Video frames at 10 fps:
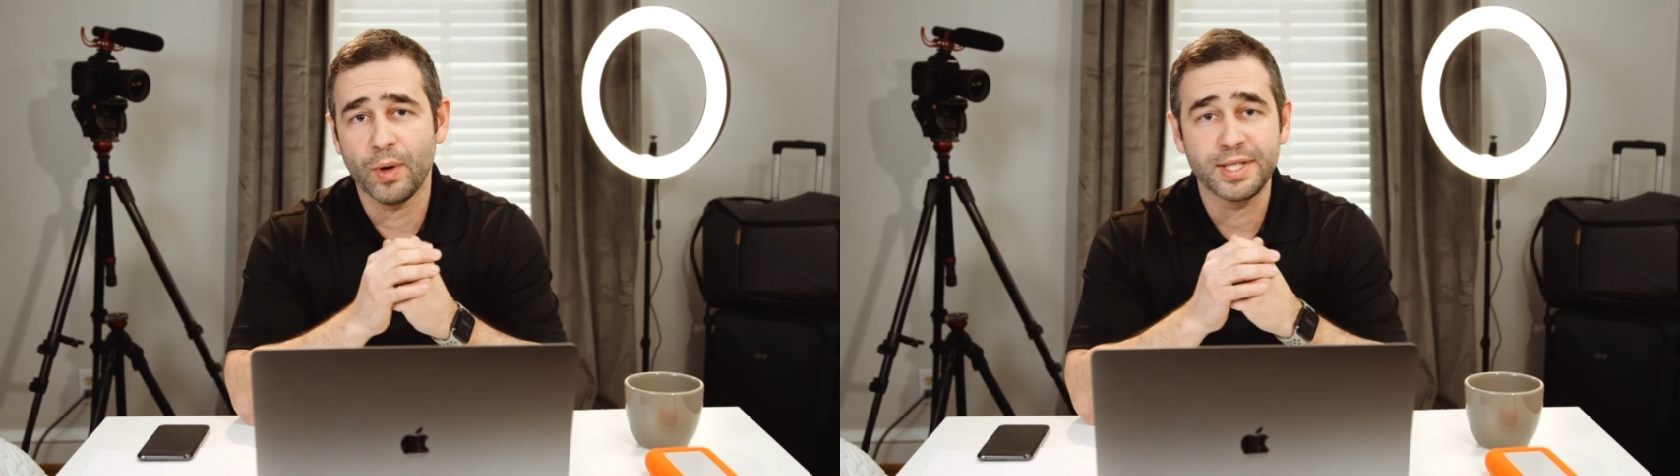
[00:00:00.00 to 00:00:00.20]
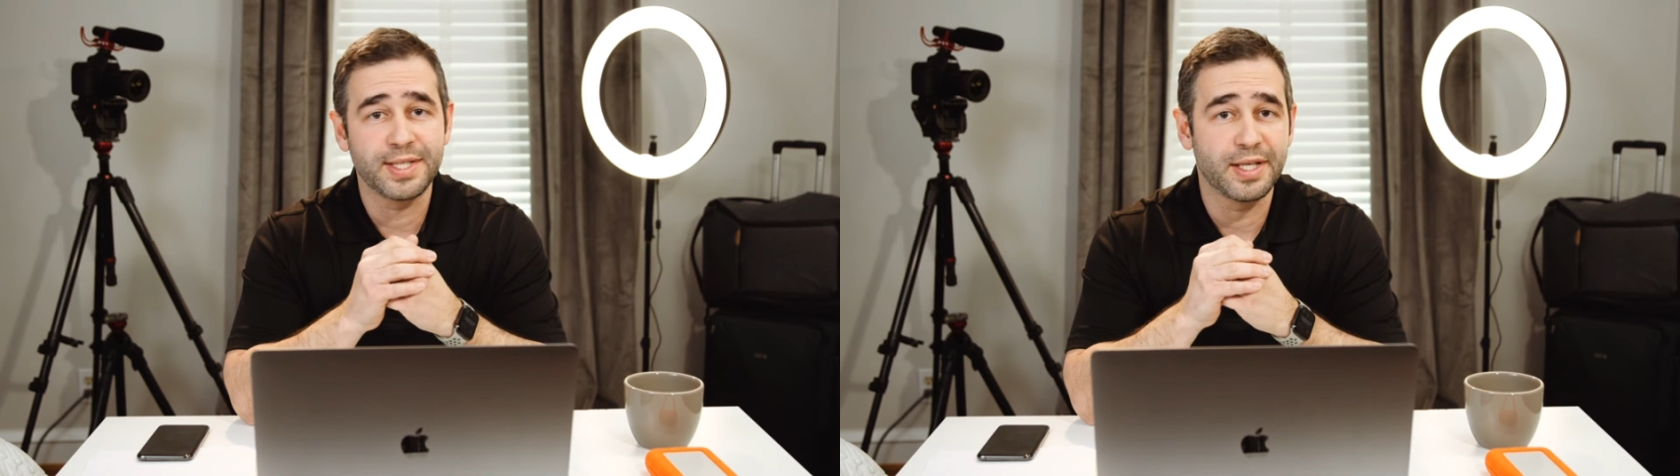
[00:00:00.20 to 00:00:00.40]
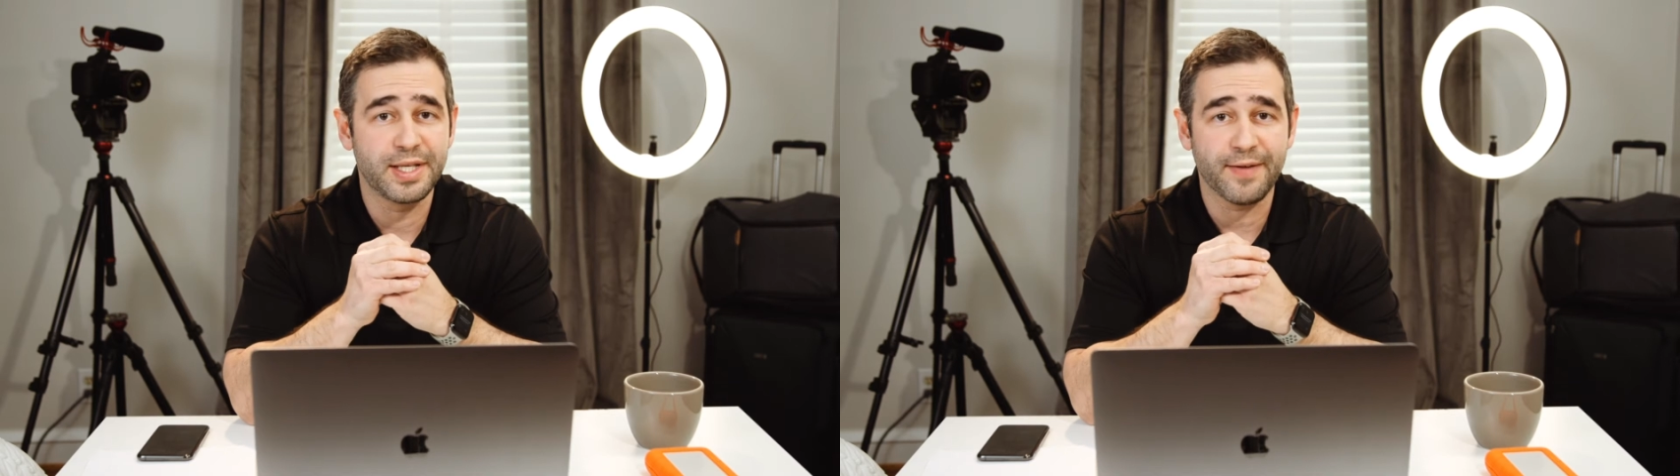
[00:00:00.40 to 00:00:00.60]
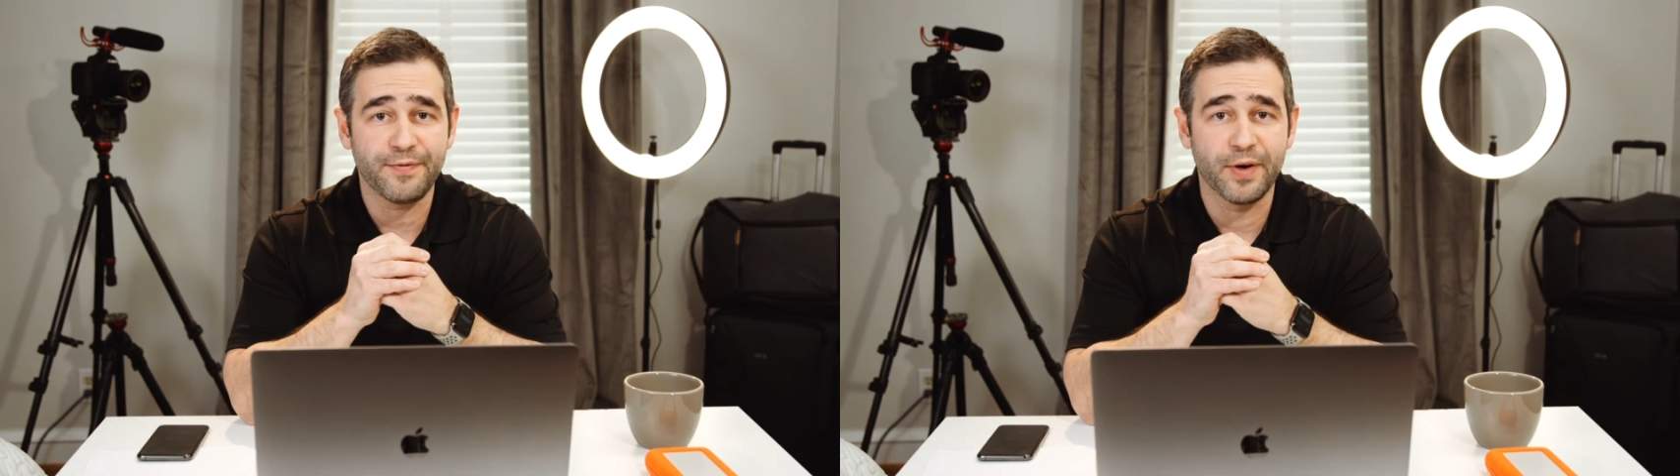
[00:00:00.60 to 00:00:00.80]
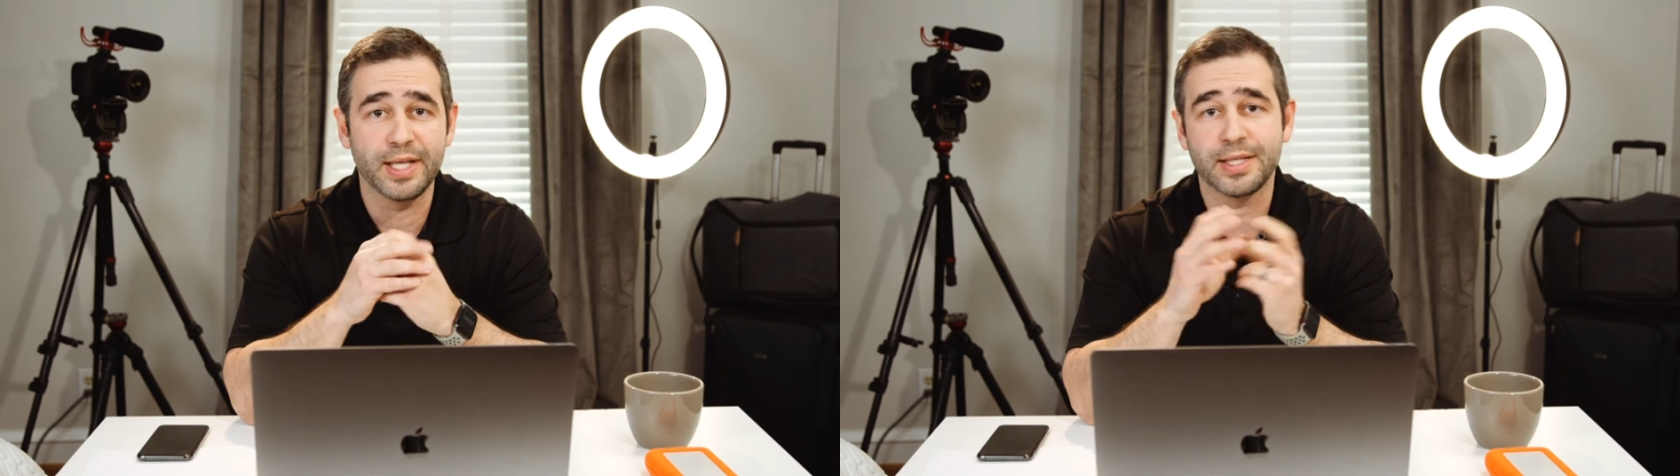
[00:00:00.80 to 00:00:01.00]
what's the
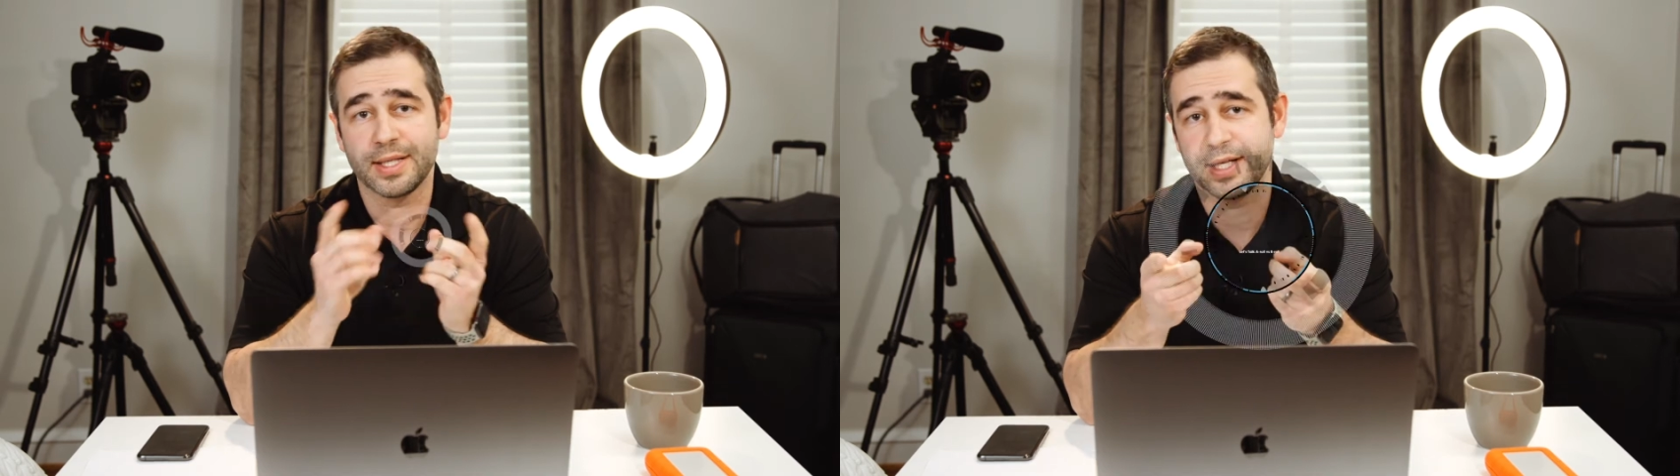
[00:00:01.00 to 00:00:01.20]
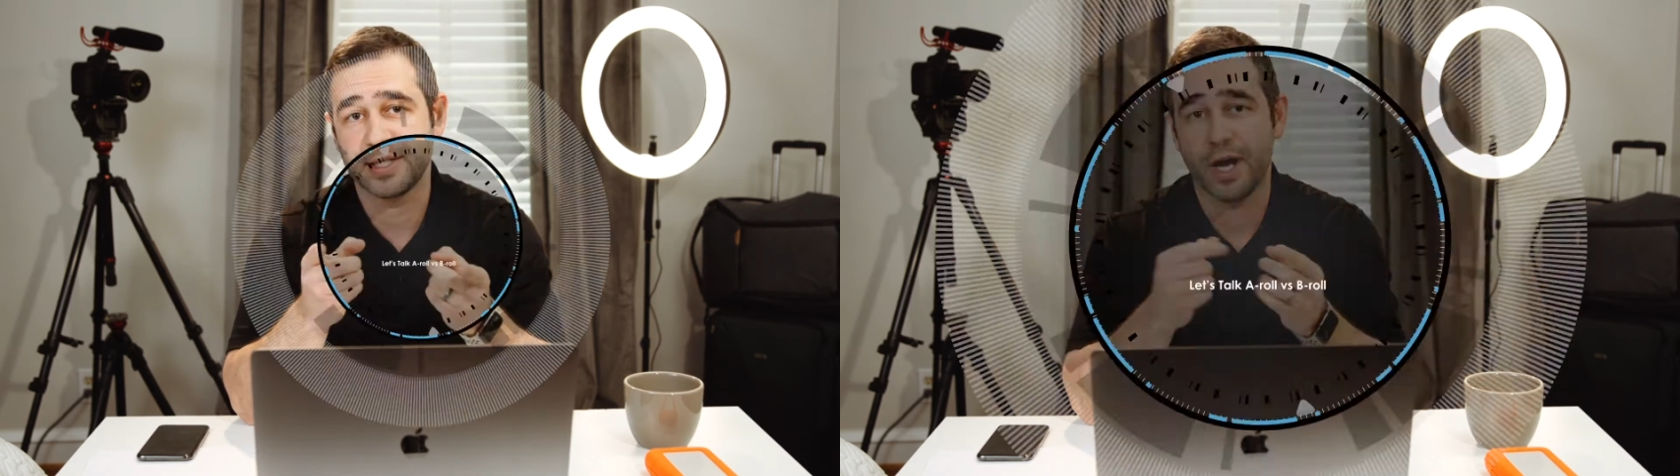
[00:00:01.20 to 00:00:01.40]
difference? Let's